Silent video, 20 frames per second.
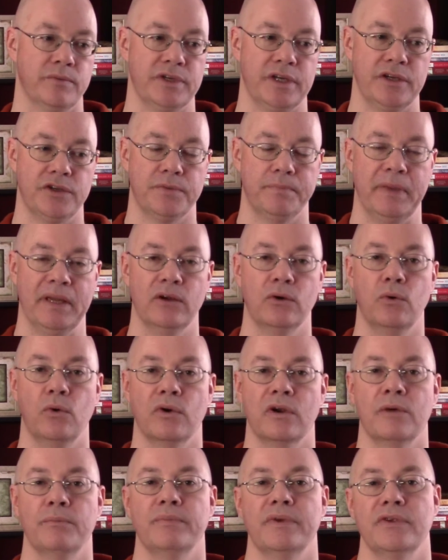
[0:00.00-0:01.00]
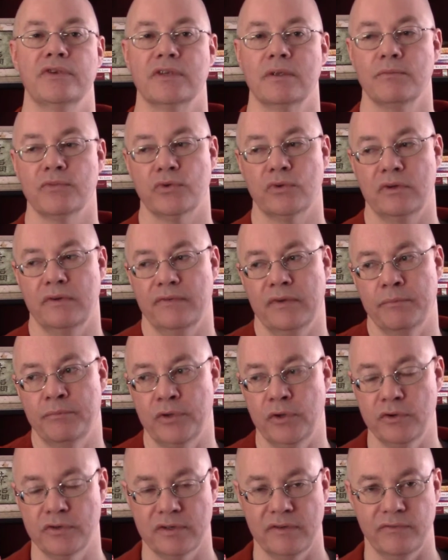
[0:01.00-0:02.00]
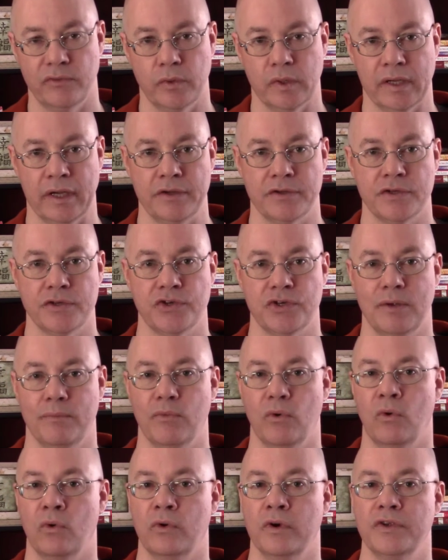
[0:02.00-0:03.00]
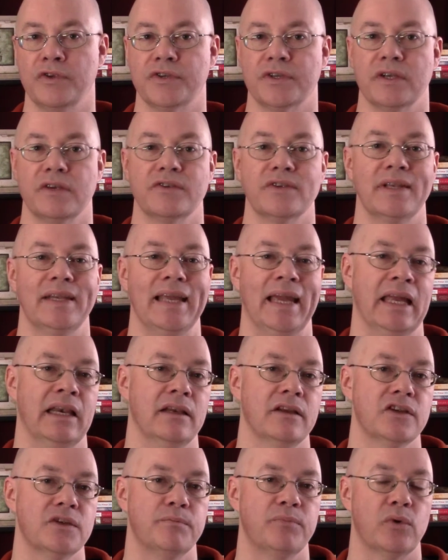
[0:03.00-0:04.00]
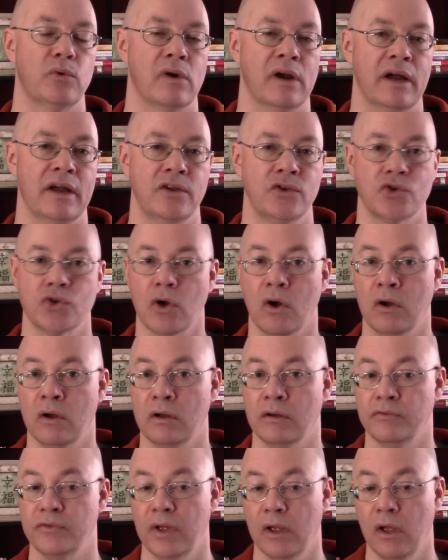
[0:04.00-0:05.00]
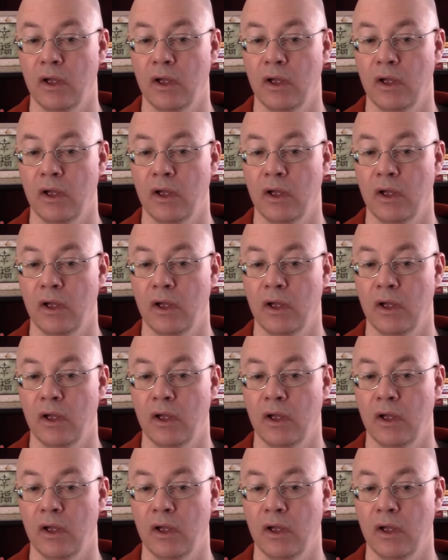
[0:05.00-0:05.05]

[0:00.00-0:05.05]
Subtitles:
She's been caught up in some sort of abusive relationship, or it's just an endless barrage of